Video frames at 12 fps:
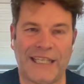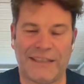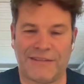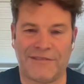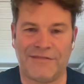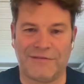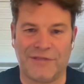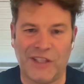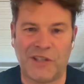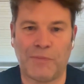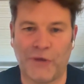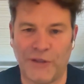at
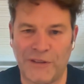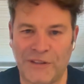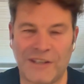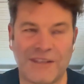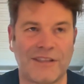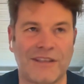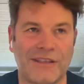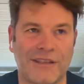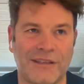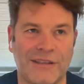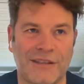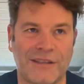this point,
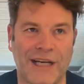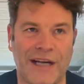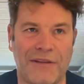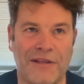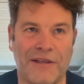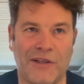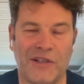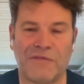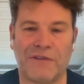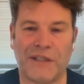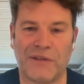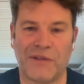I think it's
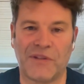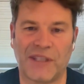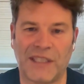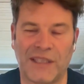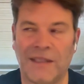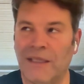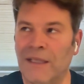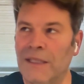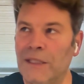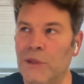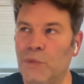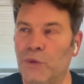fair to say
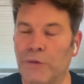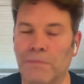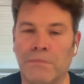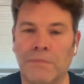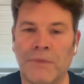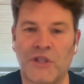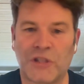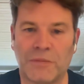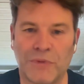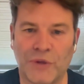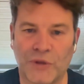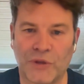we're much
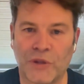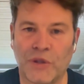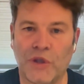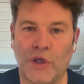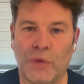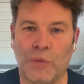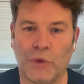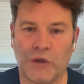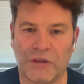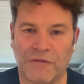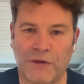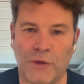more a
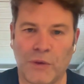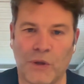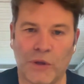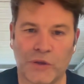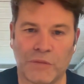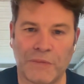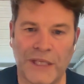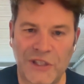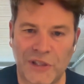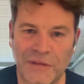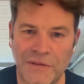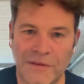workflow
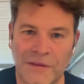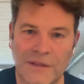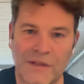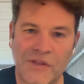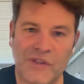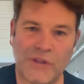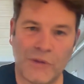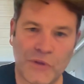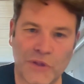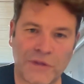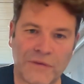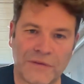automation
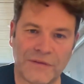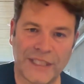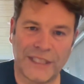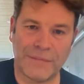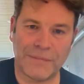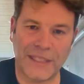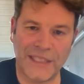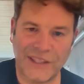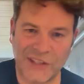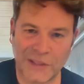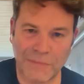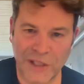solution than a media
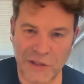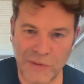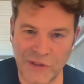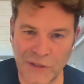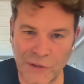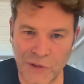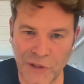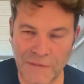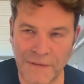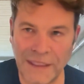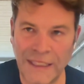asset management solution.